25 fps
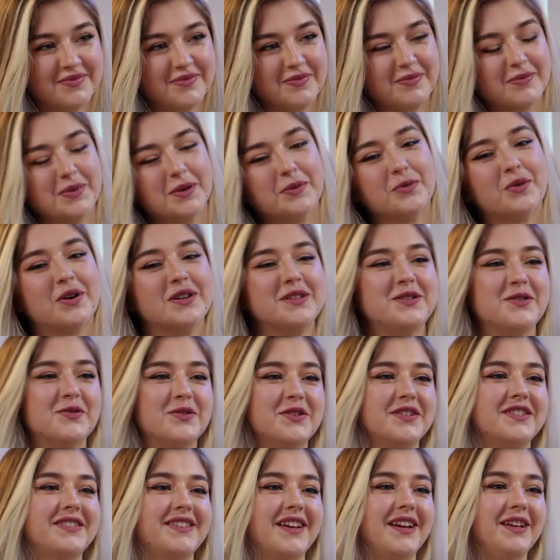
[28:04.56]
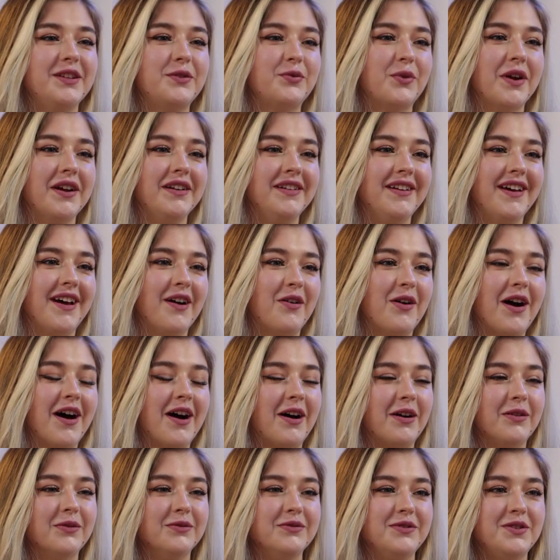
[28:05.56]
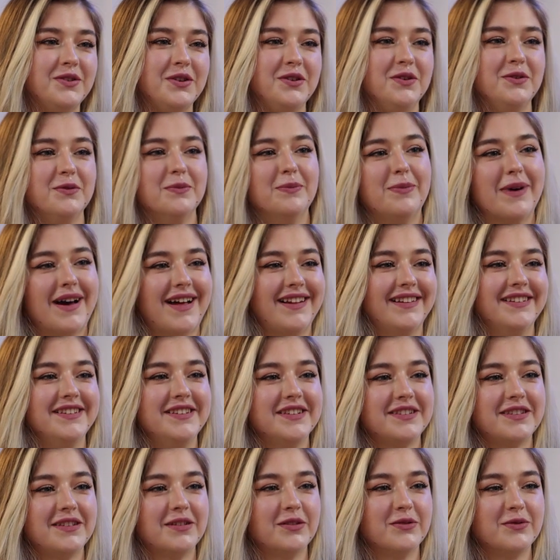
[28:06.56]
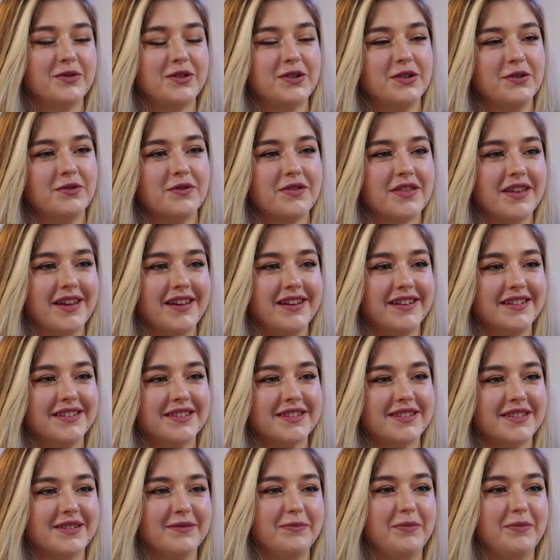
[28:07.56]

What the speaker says: But what's your state right now? How do you balance those two things, the